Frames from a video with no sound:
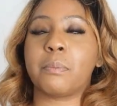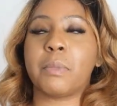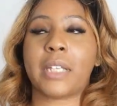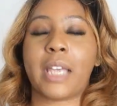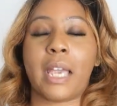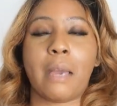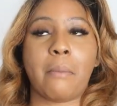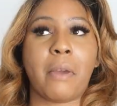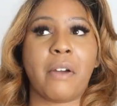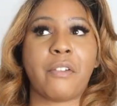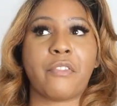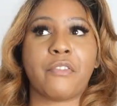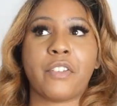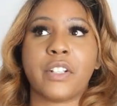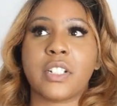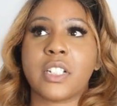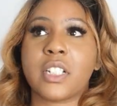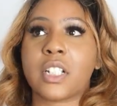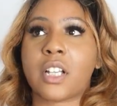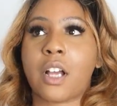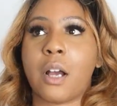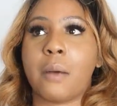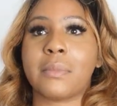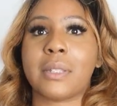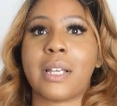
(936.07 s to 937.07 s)
getting my friend
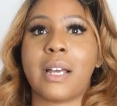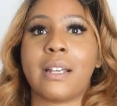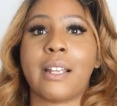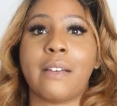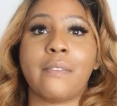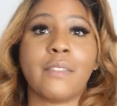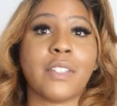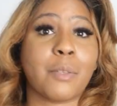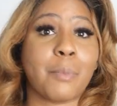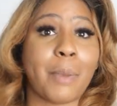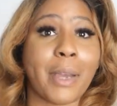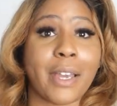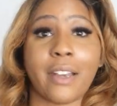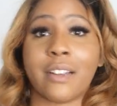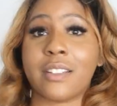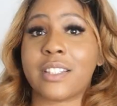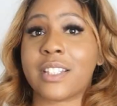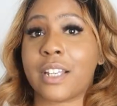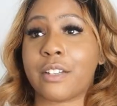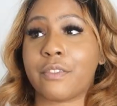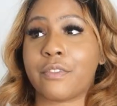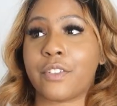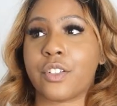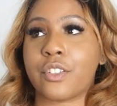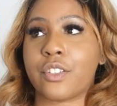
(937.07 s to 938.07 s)
to come down, having to pay her to
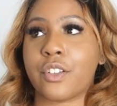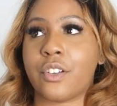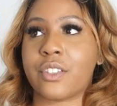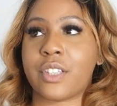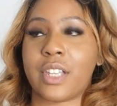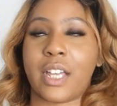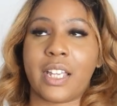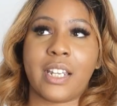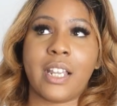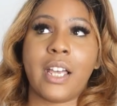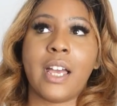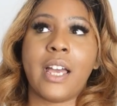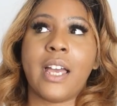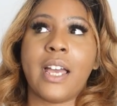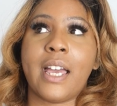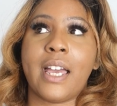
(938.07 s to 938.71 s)
take photos, and